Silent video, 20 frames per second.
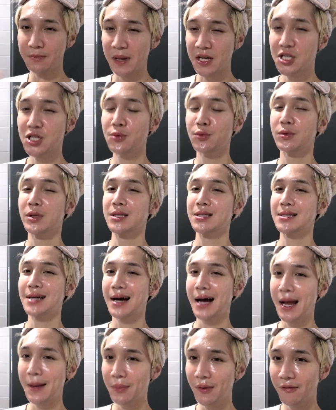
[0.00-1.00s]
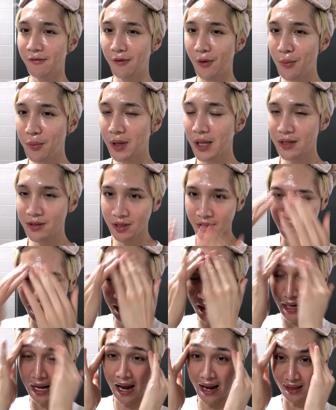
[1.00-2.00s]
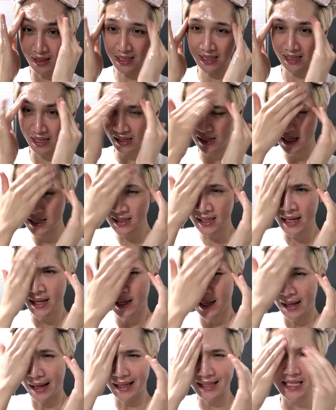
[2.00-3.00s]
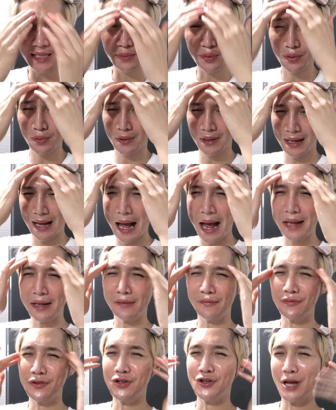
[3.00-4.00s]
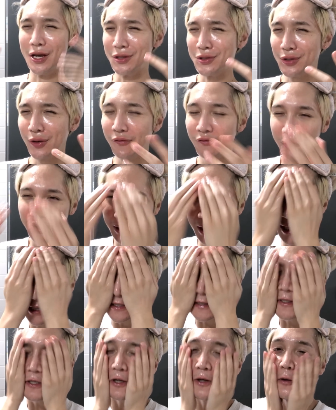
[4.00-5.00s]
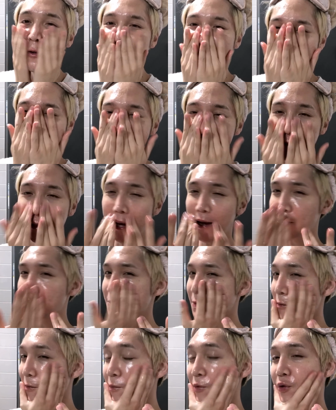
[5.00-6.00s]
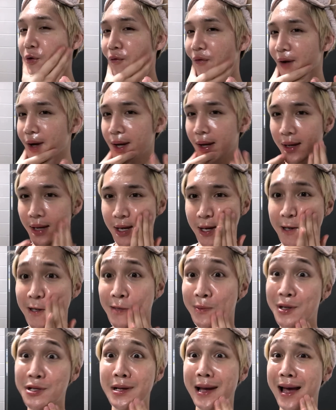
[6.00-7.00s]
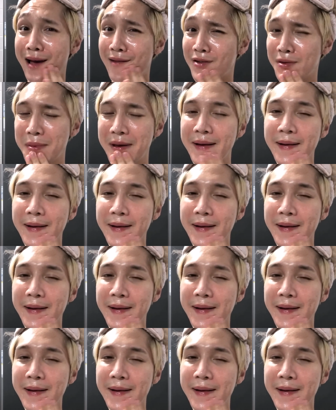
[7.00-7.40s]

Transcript: especially with the type of foam cleanser that the Kylie skin is, it seems kind of gentle for cleansing, so I don't think it's gonna actually remove, especially heavy